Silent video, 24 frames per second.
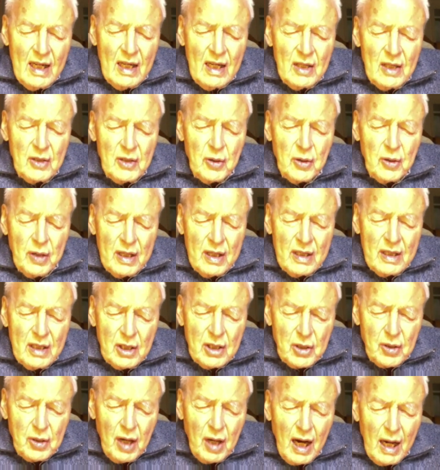during the
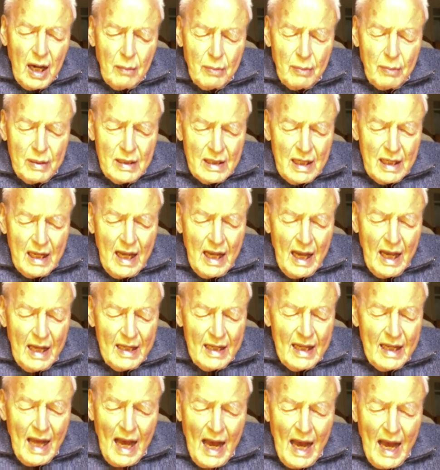trial because
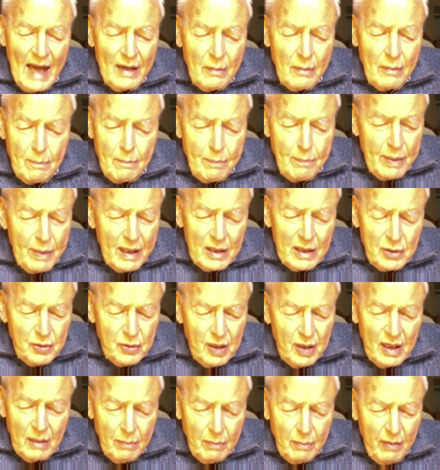he had a big
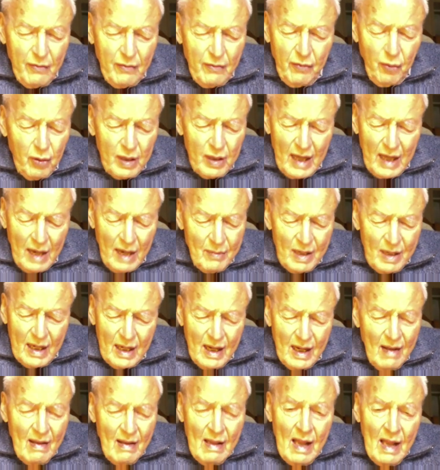drink before
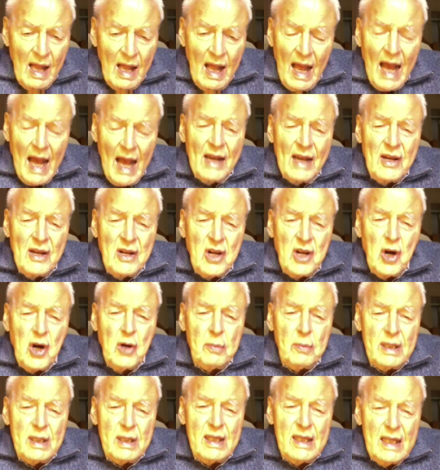coming, and
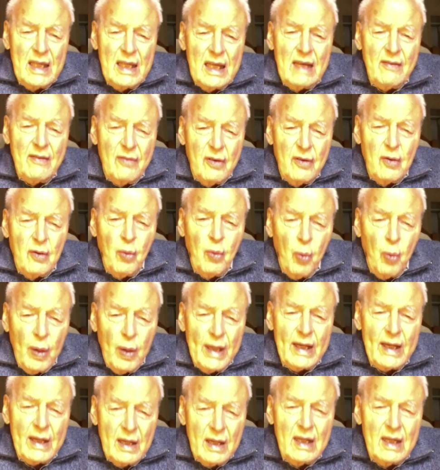nobody even
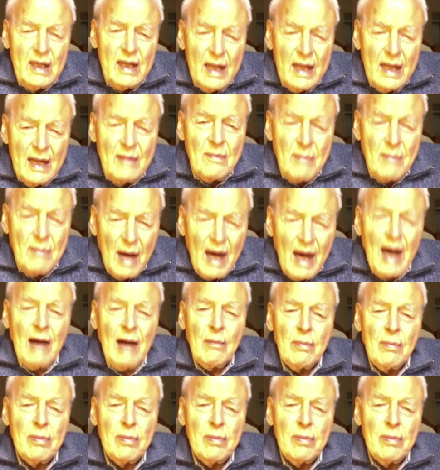wakened him up.